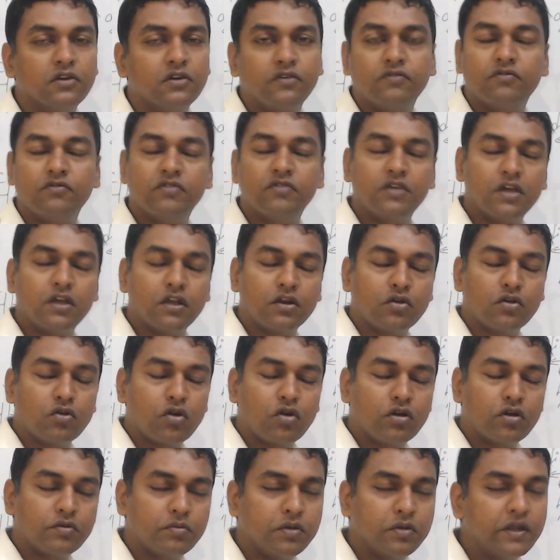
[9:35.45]
We are
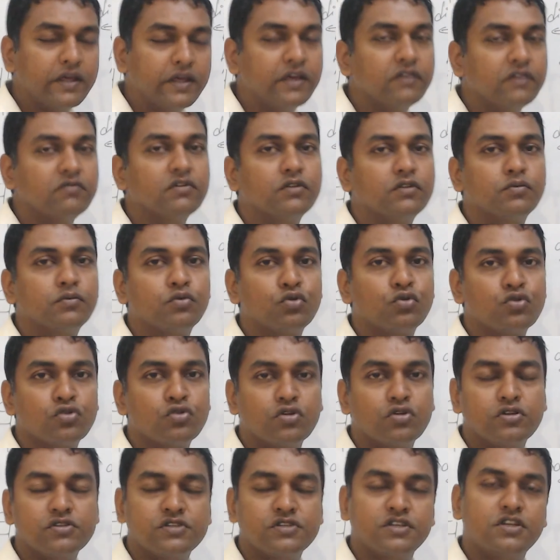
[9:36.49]
not playing with
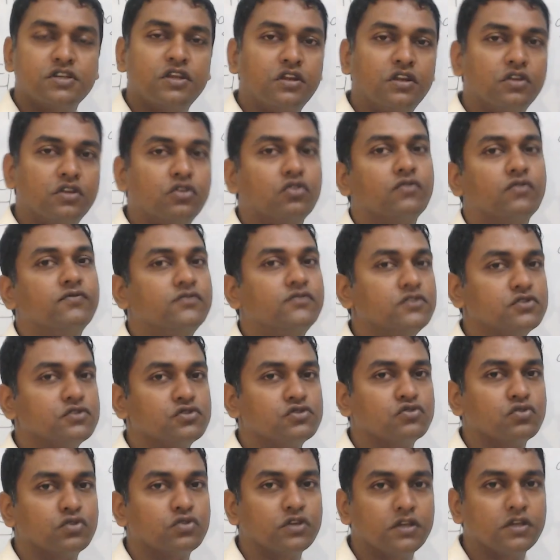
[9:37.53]
protons in any of this
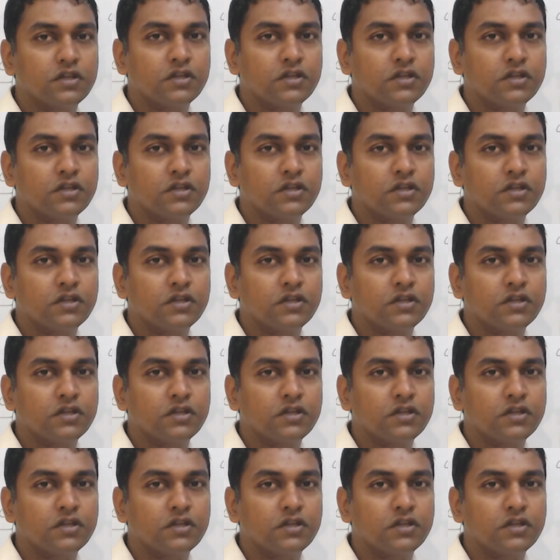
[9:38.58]
story.